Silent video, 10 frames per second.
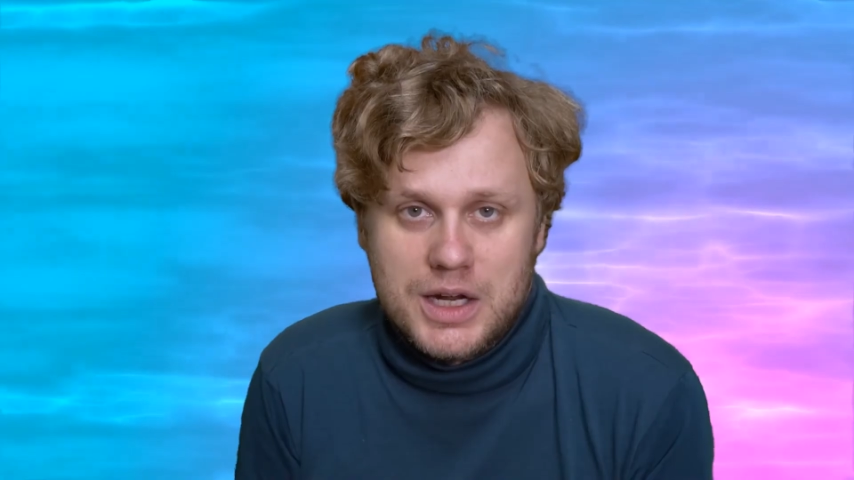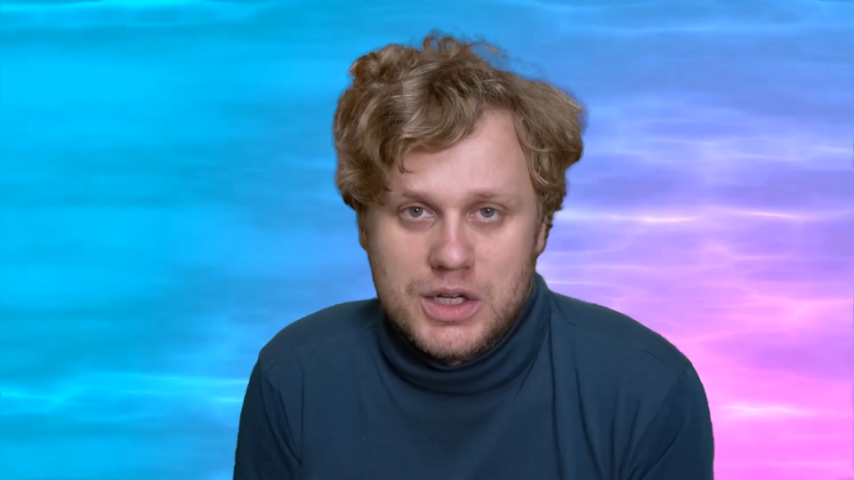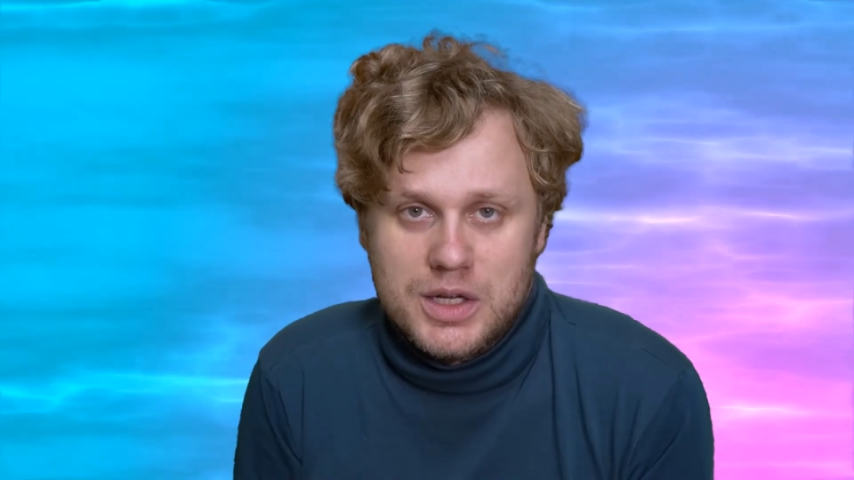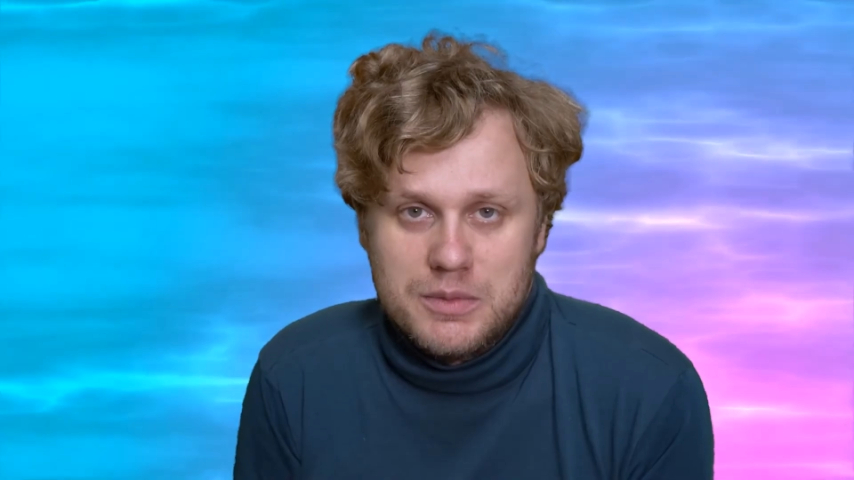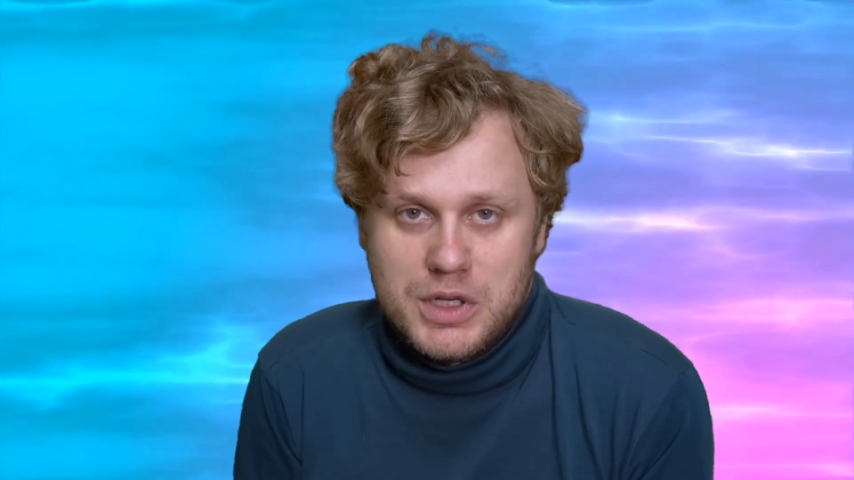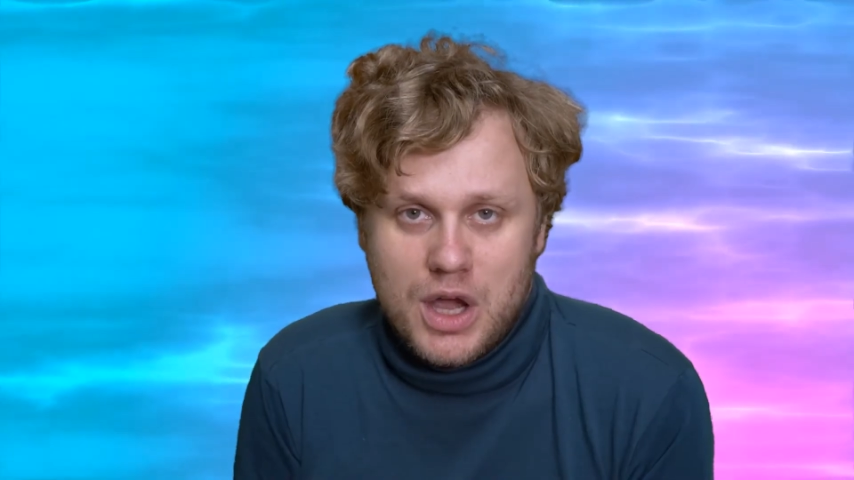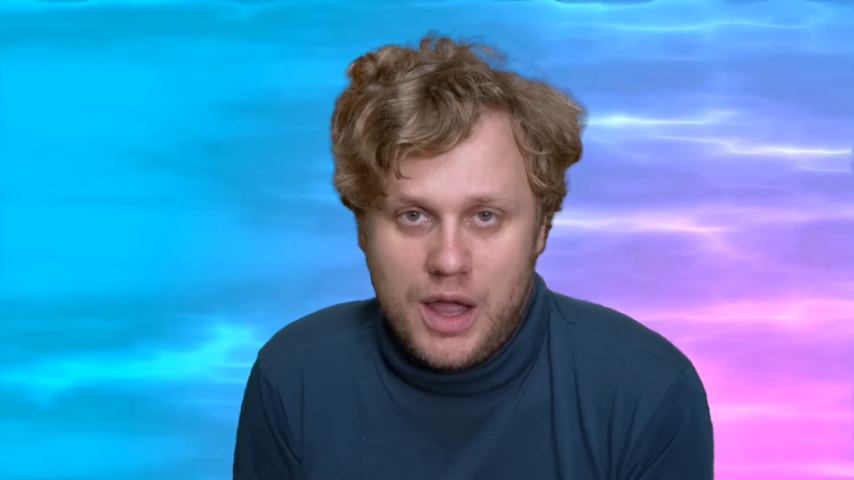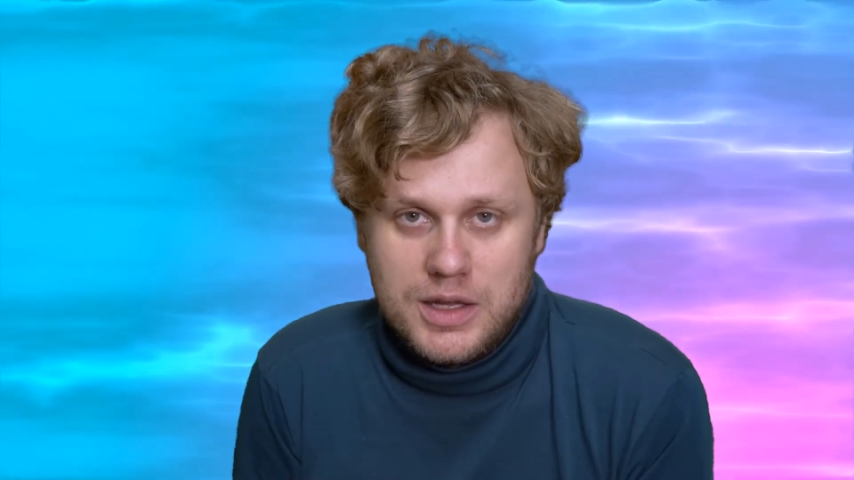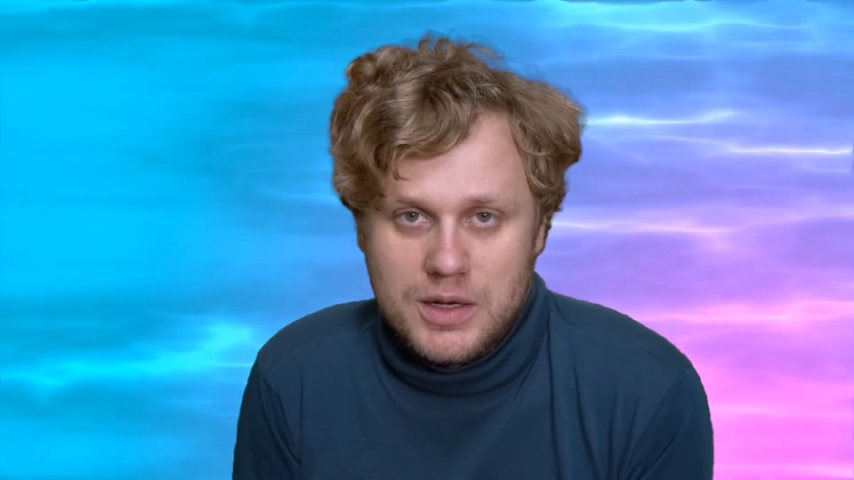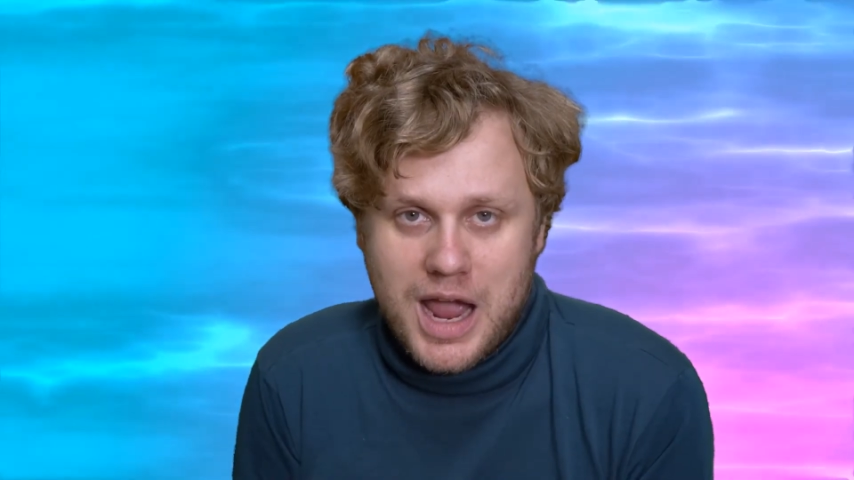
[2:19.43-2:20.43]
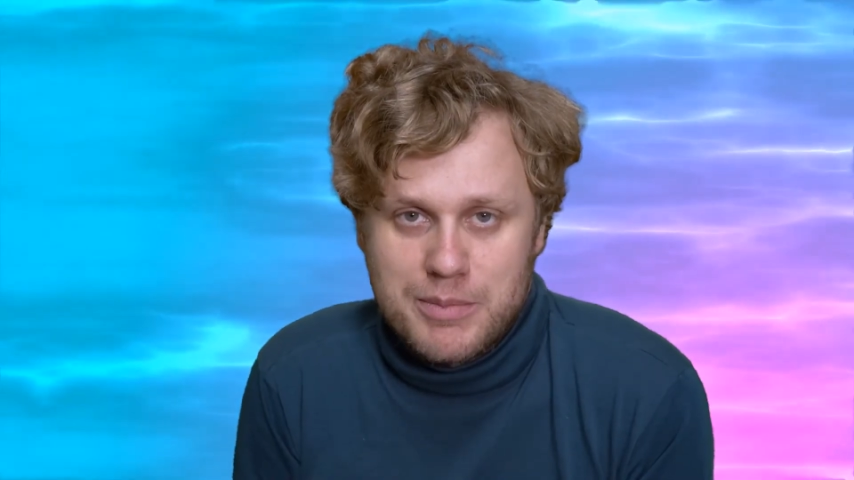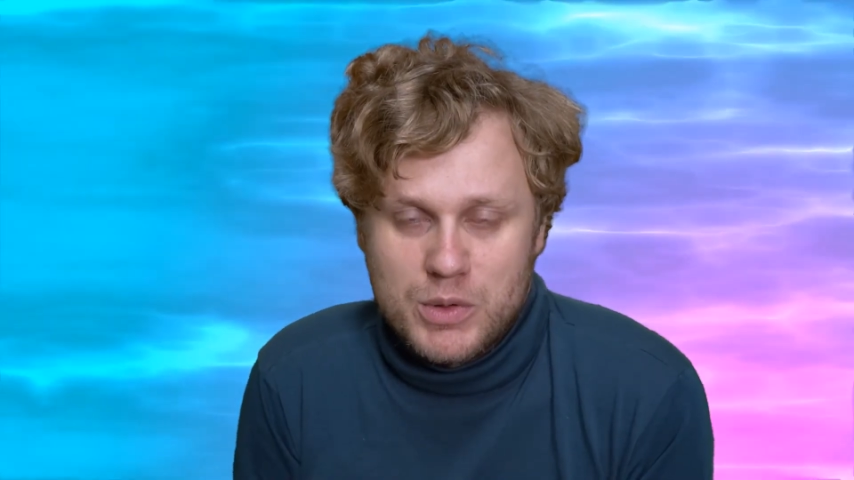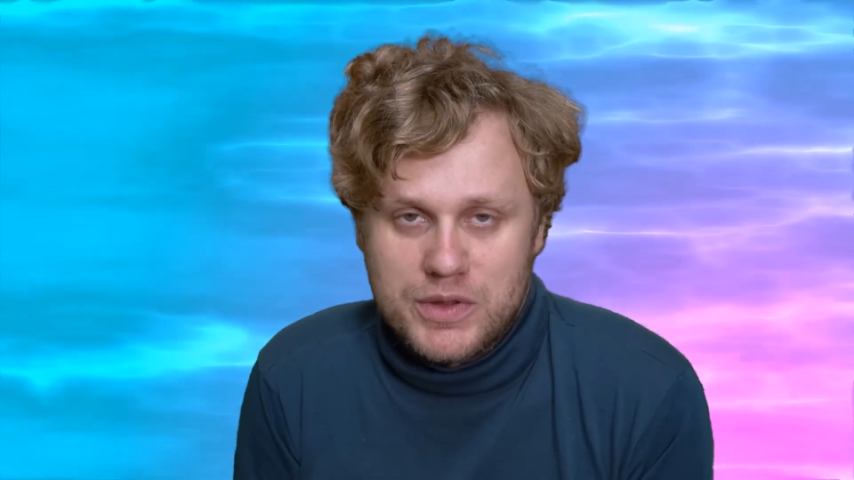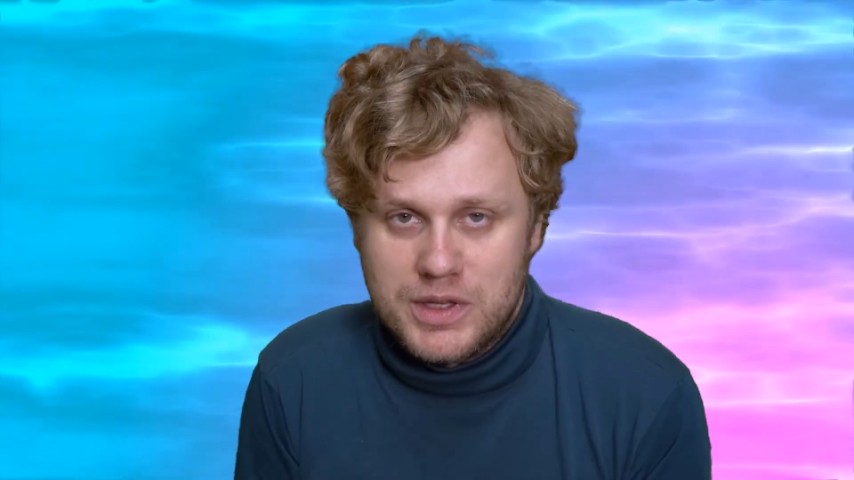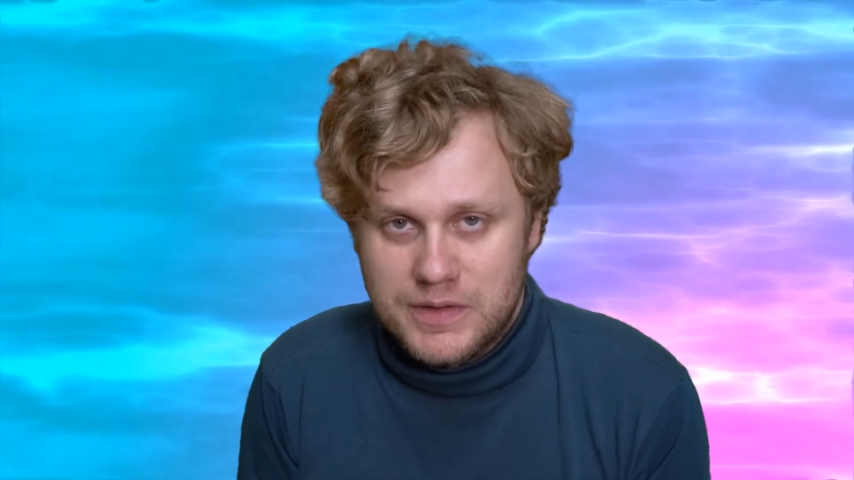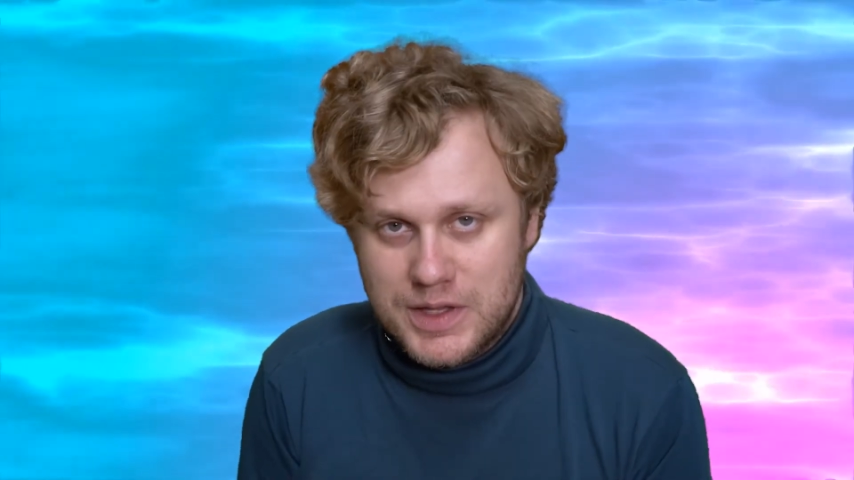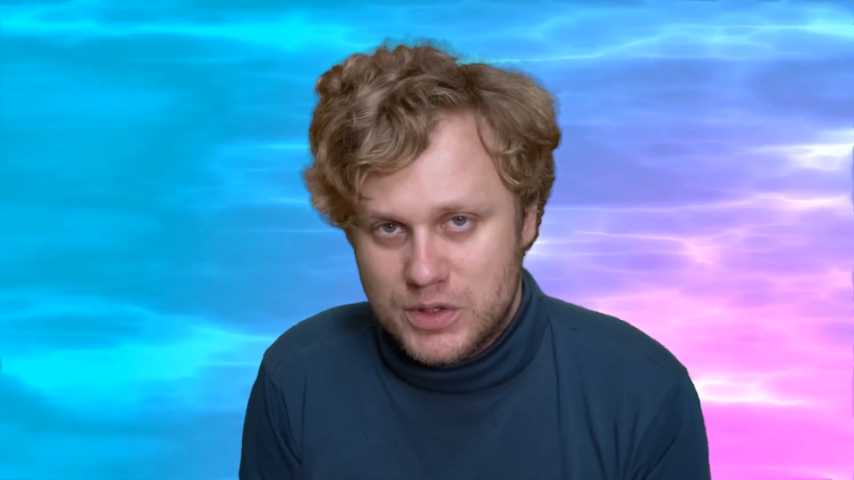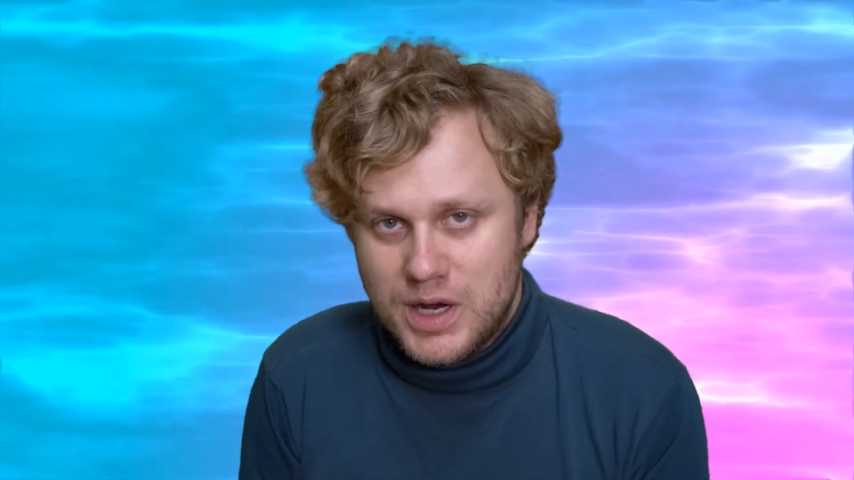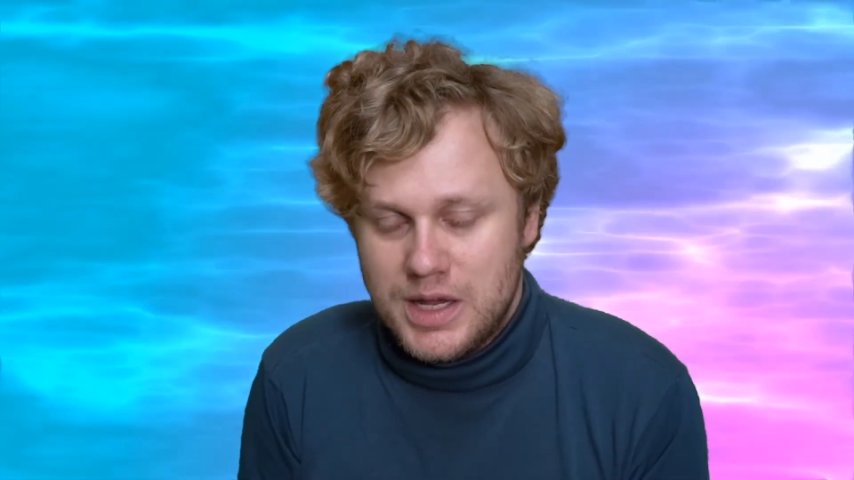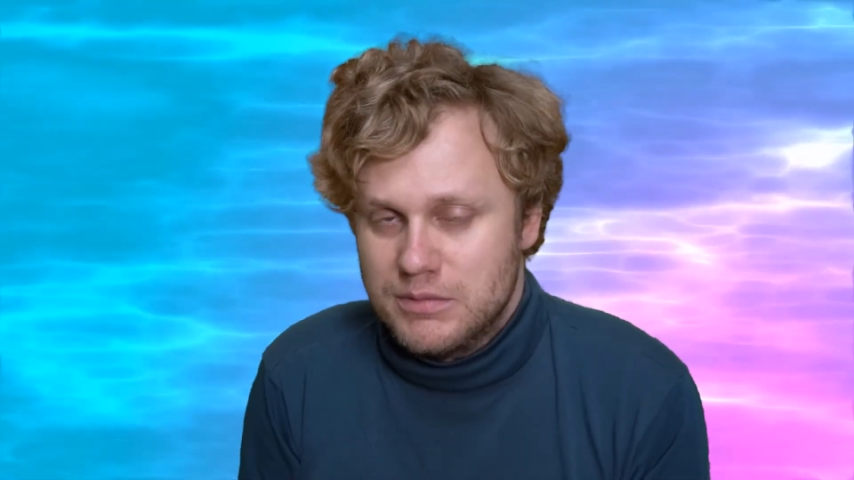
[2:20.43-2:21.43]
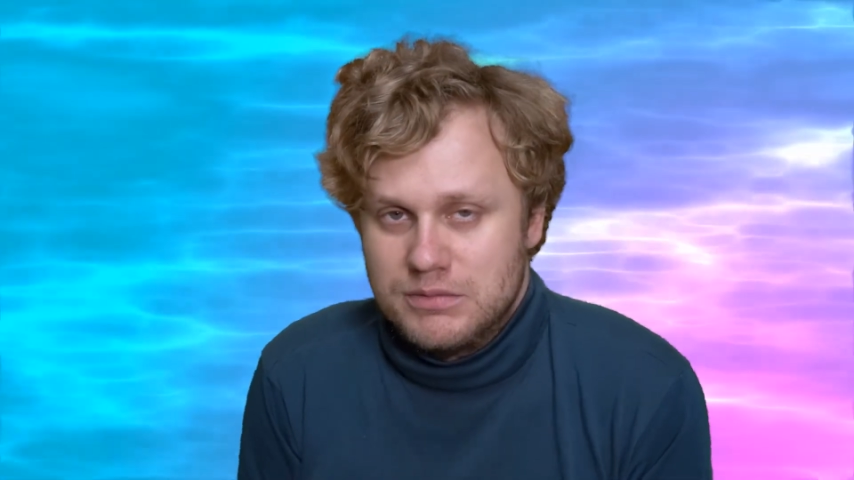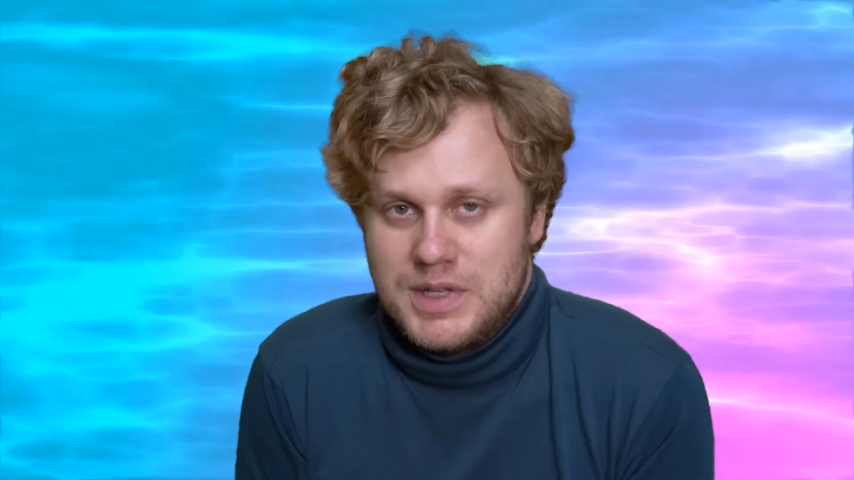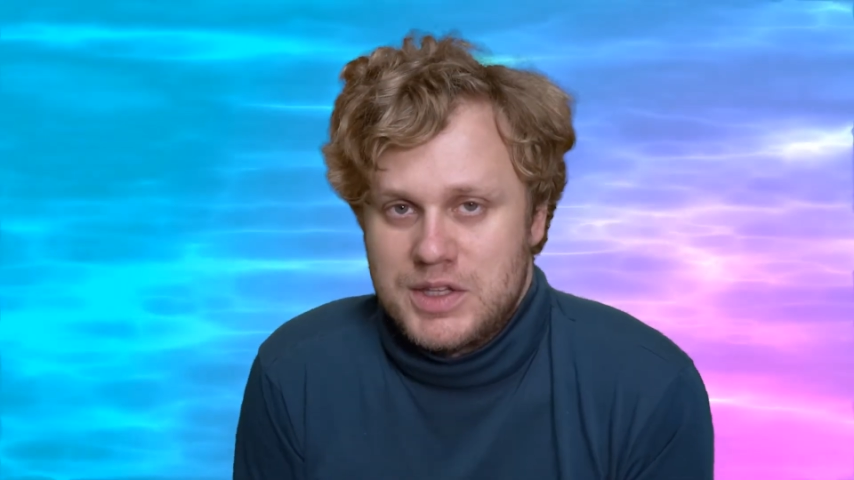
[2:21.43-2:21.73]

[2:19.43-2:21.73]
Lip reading: a good cut, you're happy with it, that's great.